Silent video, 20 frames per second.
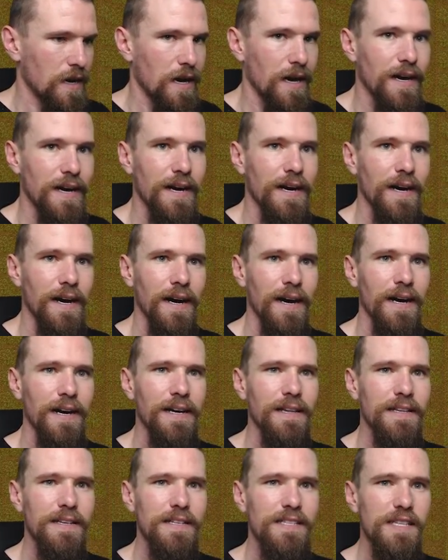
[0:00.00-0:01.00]

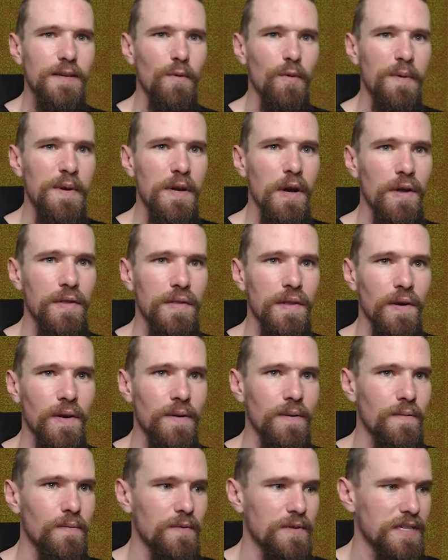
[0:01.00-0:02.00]
Let's see what we got, though.
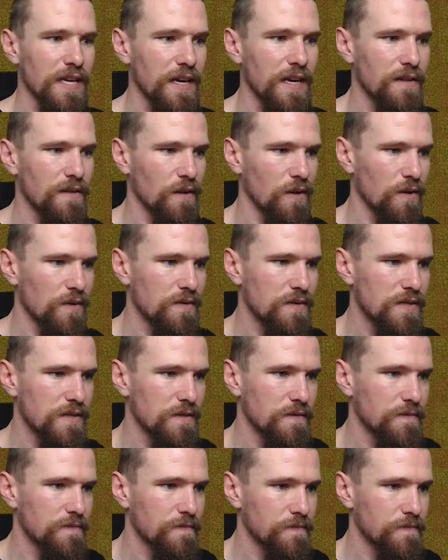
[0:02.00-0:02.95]
We'll take those.